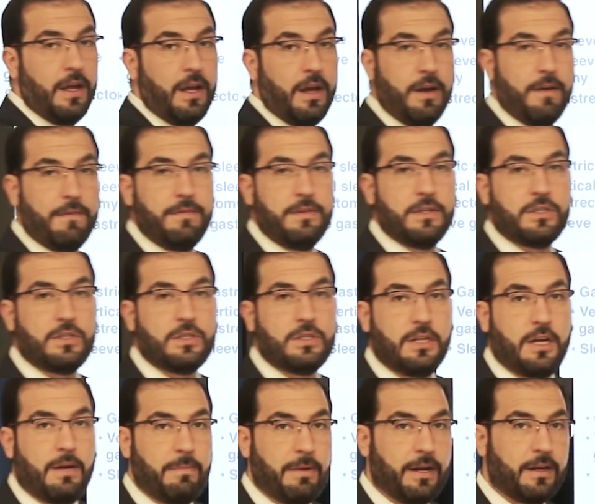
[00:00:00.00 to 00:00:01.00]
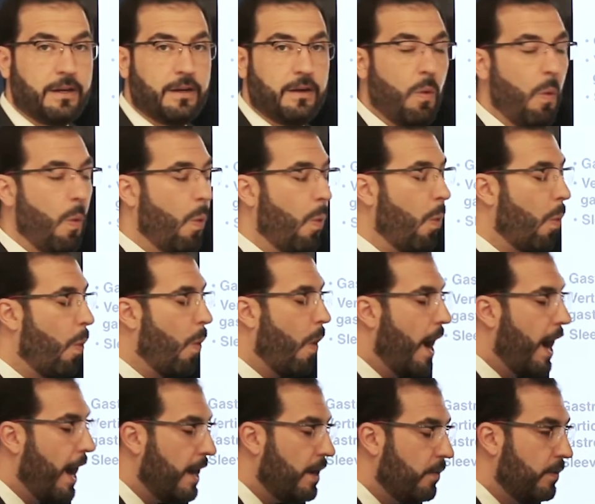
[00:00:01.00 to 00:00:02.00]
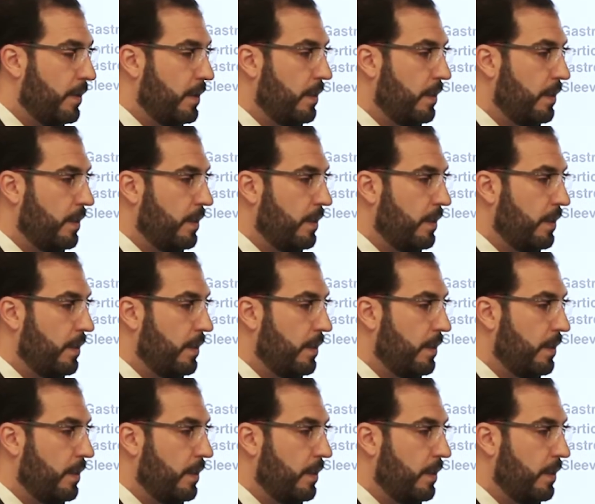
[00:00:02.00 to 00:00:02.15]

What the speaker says: of the stomach. Why do we